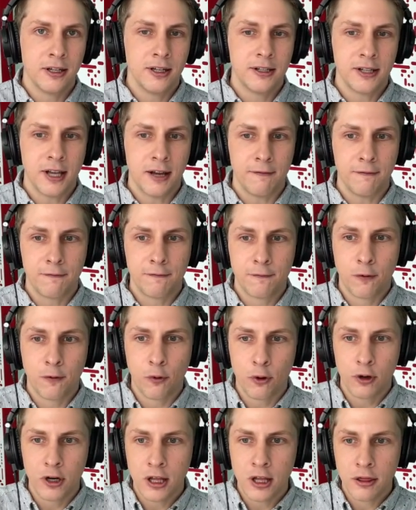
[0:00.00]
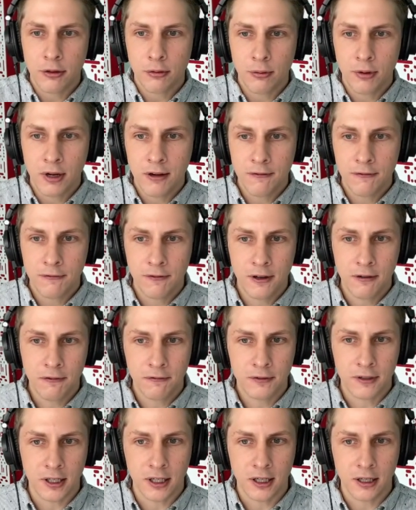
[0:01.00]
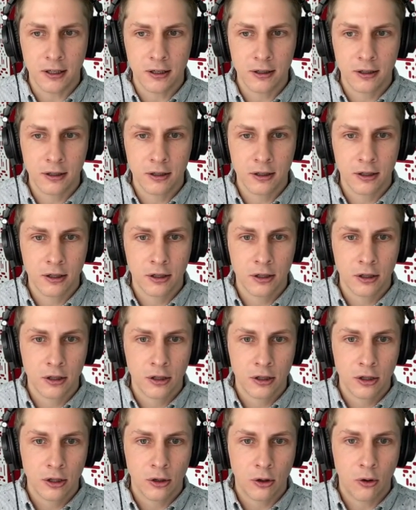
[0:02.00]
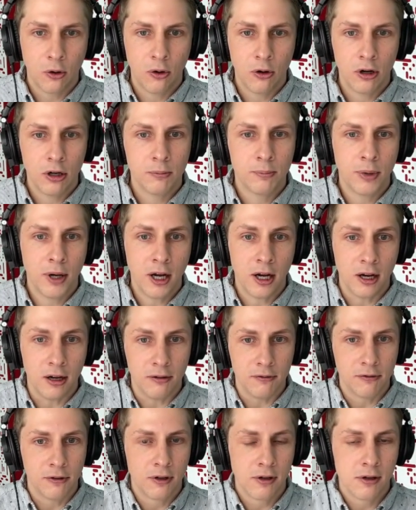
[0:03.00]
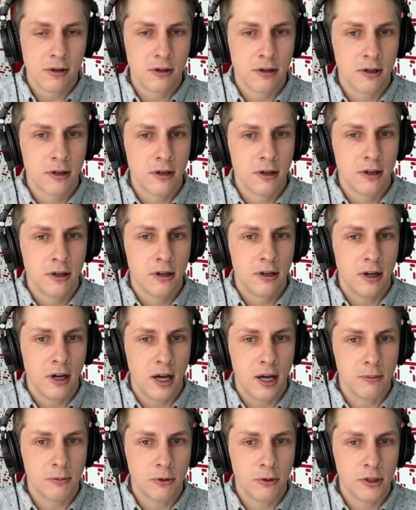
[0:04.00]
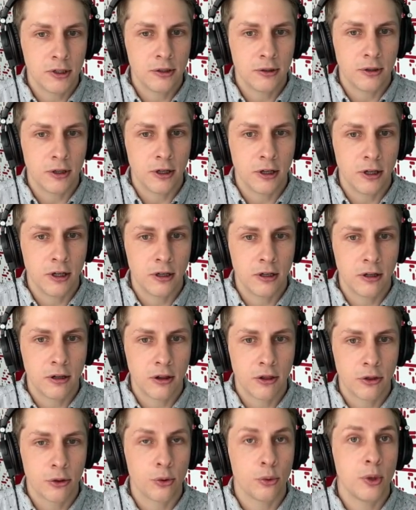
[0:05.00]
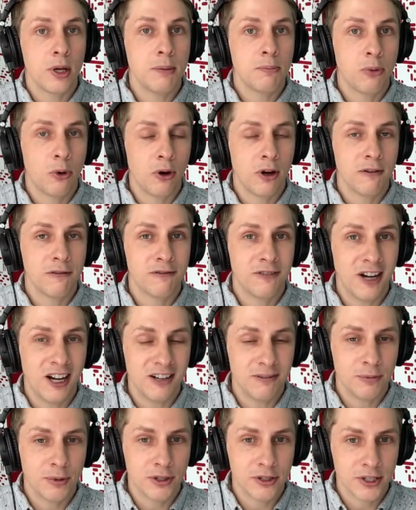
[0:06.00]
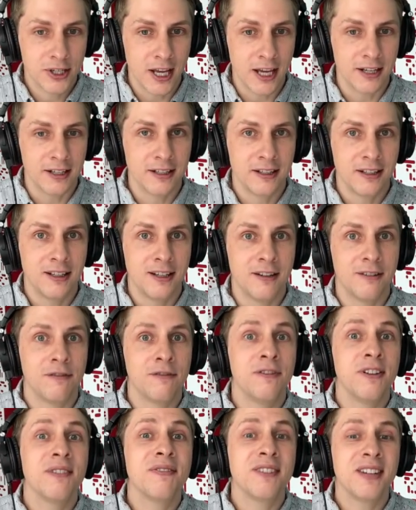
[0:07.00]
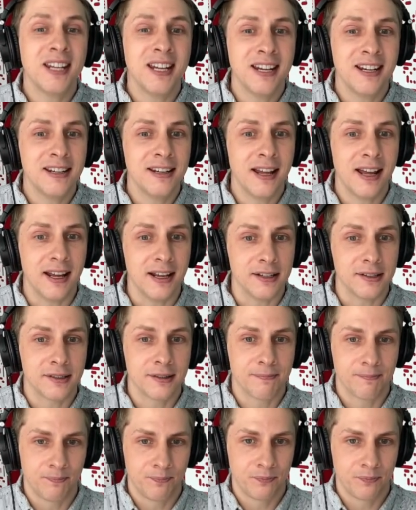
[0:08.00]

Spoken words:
is at 43.50 or above, I'm going to earn 3.5% in 15 days.